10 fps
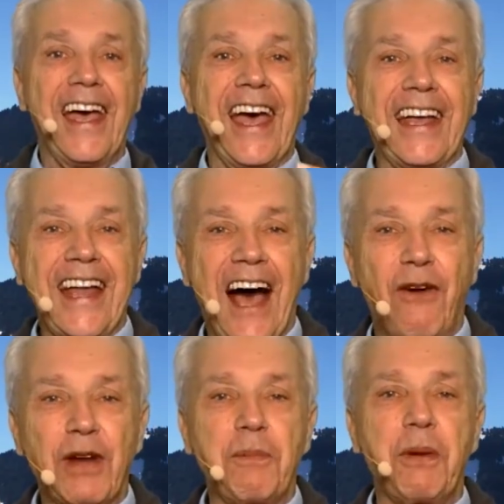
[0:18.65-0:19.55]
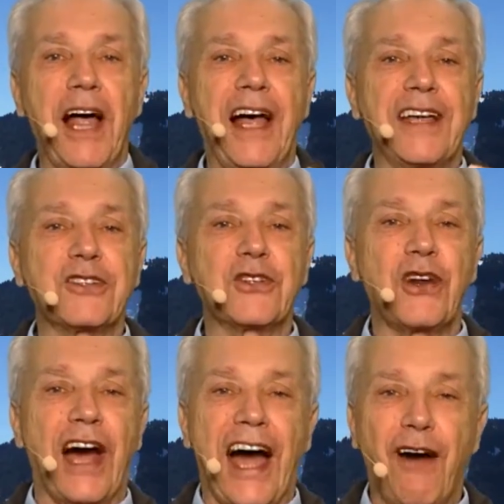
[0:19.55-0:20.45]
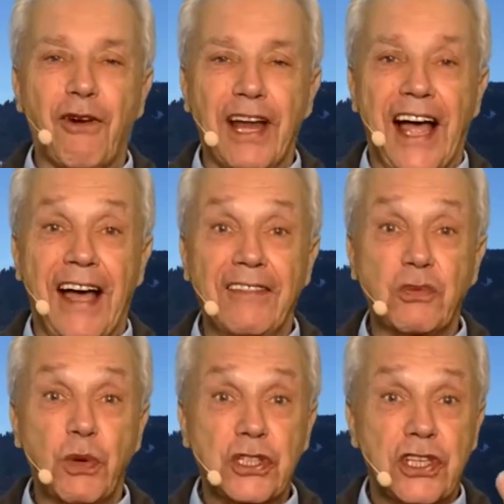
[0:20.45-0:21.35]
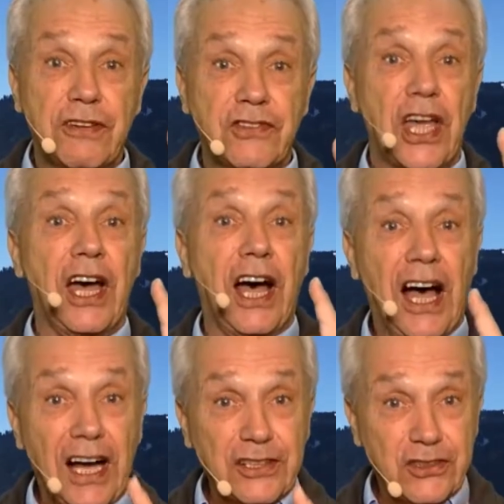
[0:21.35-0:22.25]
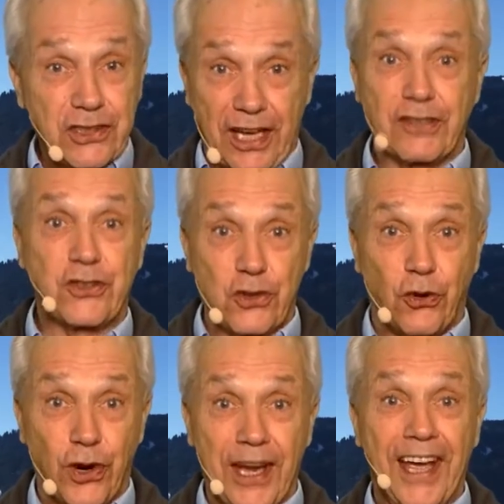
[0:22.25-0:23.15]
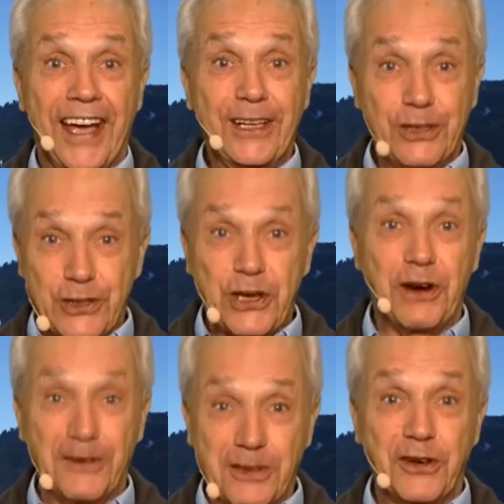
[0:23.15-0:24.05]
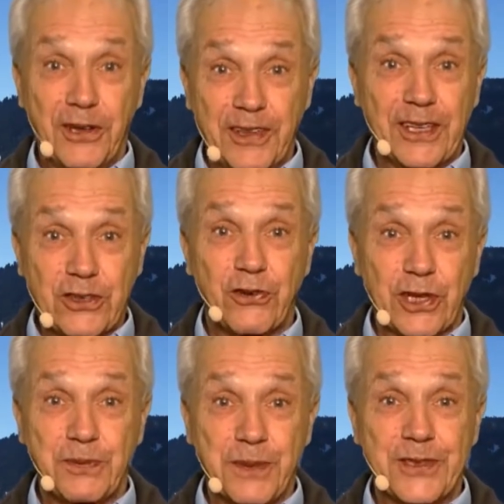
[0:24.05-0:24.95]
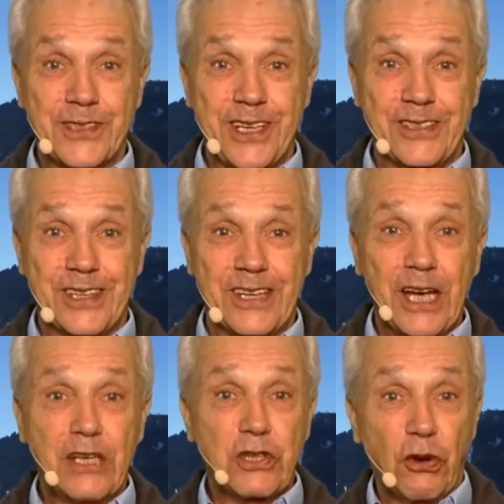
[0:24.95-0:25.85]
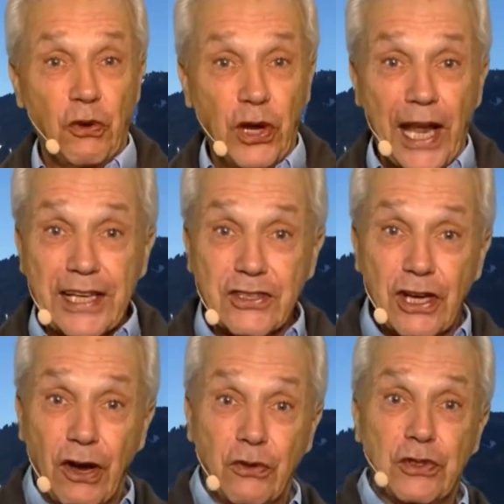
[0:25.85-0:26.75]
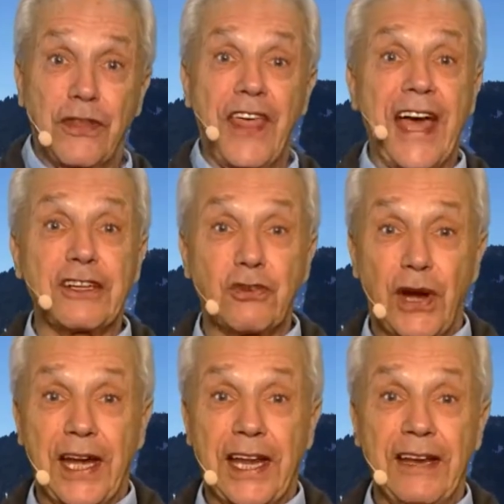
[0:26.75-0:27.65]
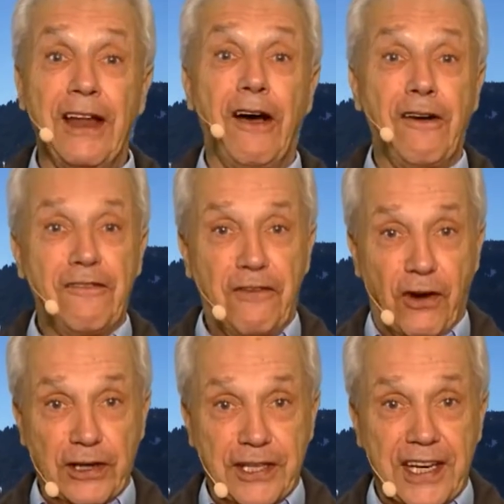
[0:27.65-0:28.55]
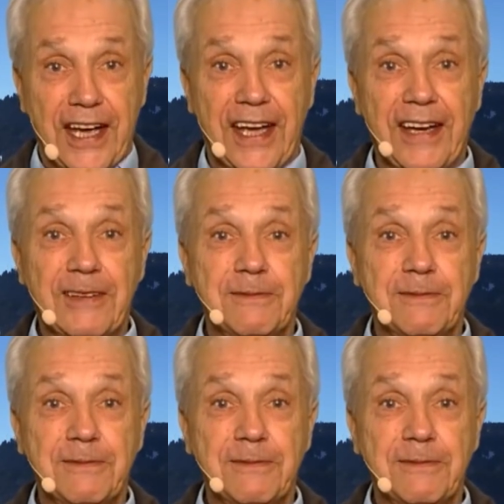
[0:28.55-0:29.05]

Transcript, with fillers: and how it applies to our lives, which gives us a story to share during this Christmas season. So let's go to that training for today.